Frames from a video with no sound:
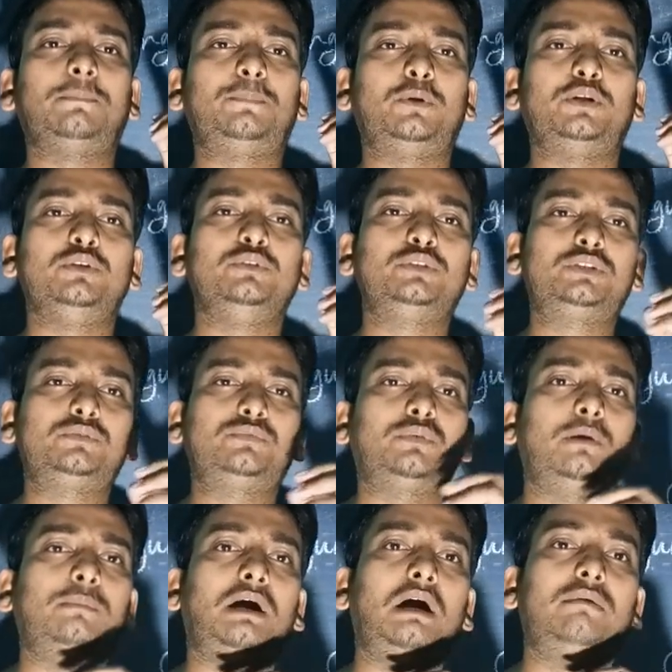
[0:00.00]
are produced
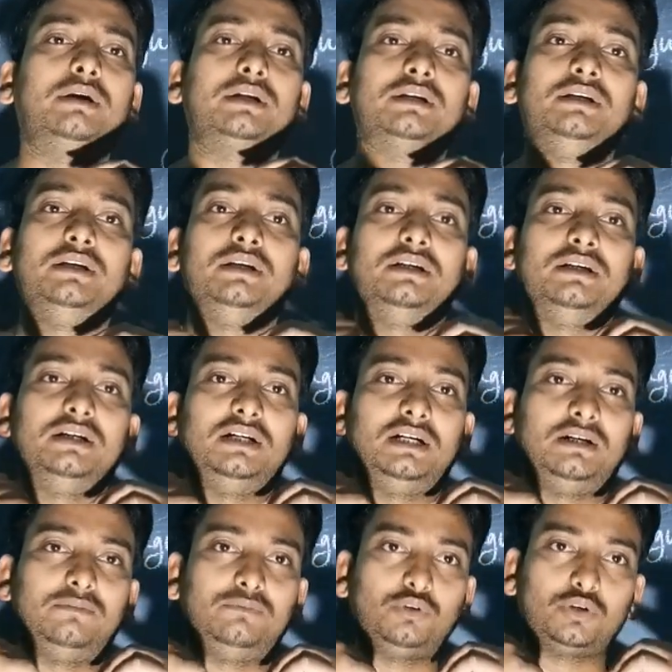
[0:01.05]
from our
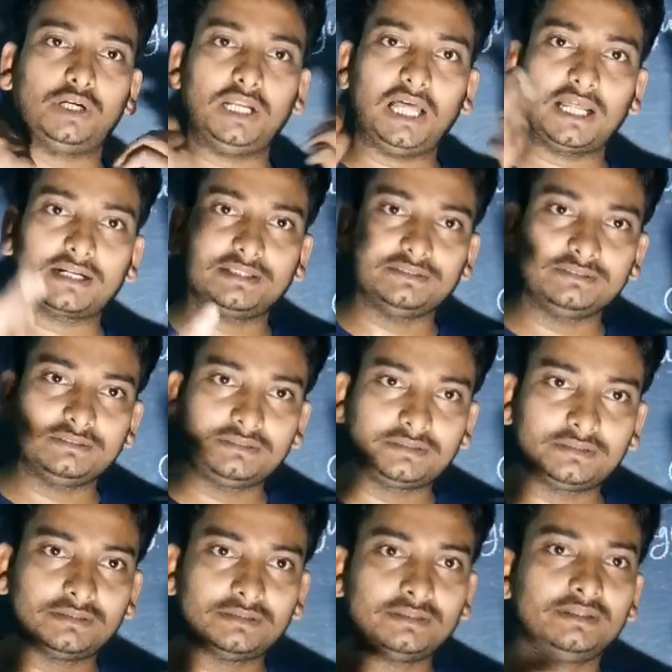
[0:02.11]
vocal
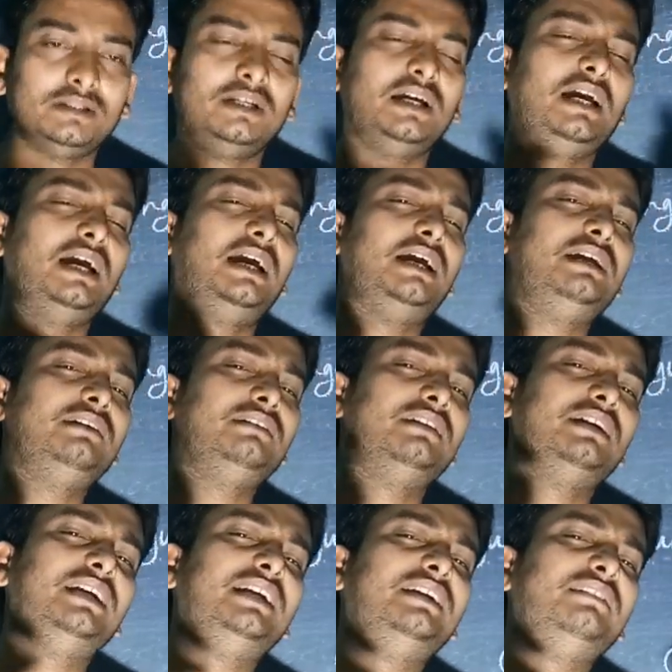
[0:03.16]
organs, and
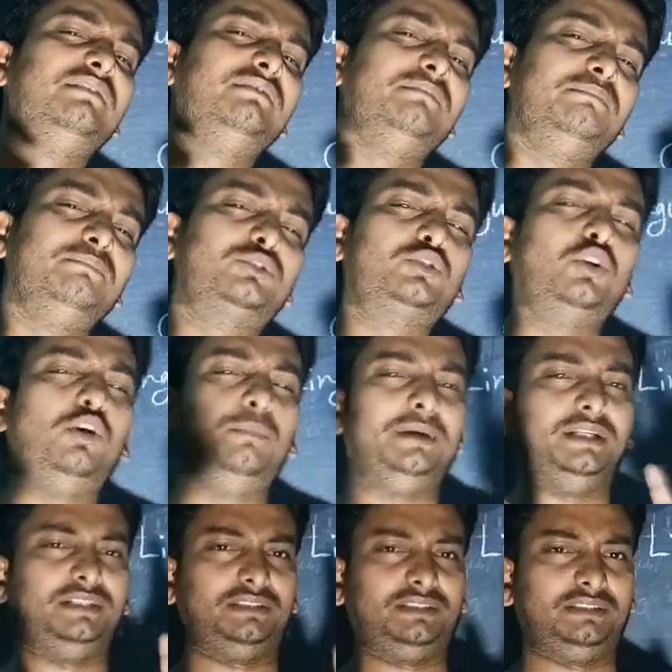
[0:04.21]
so
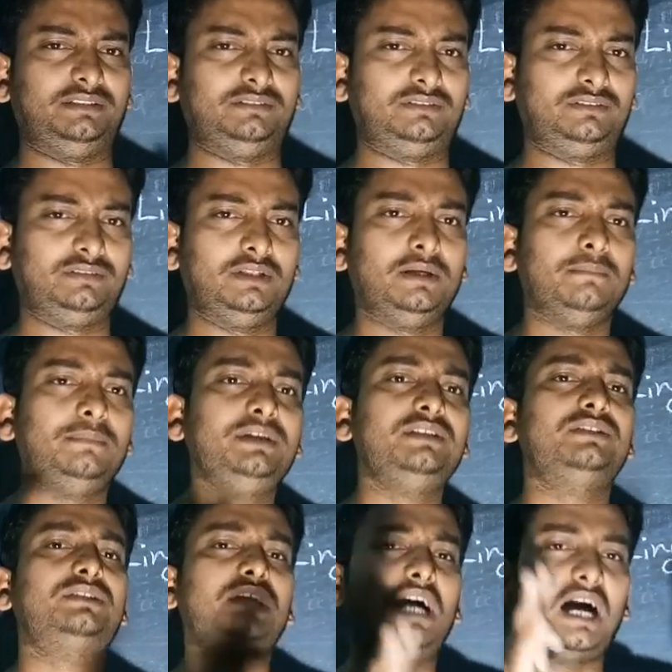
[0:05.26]
many things.
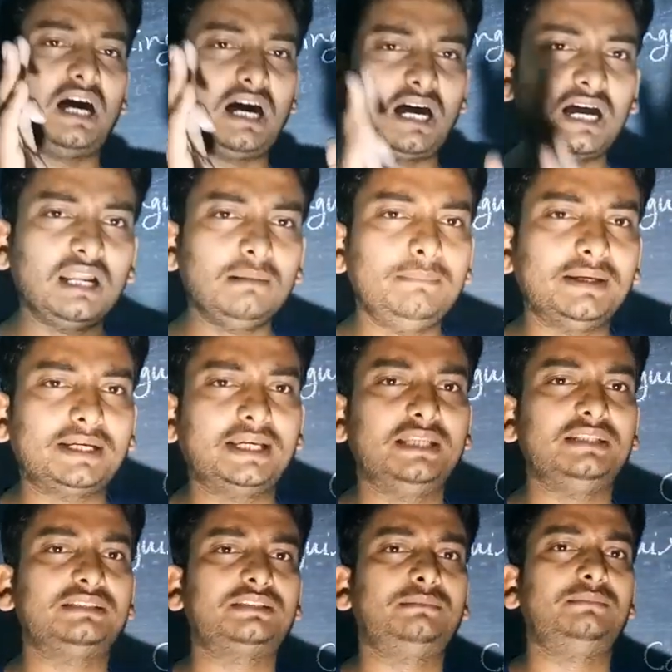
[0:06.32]
Means all
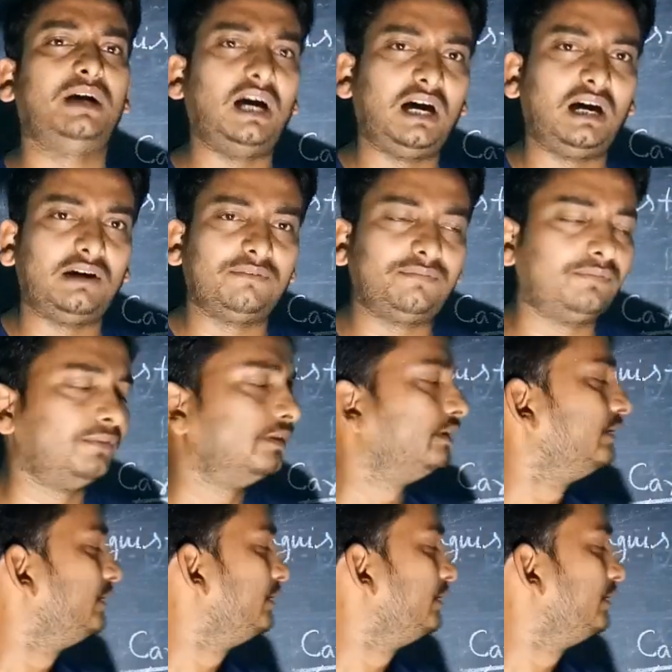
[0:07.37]
mechanism of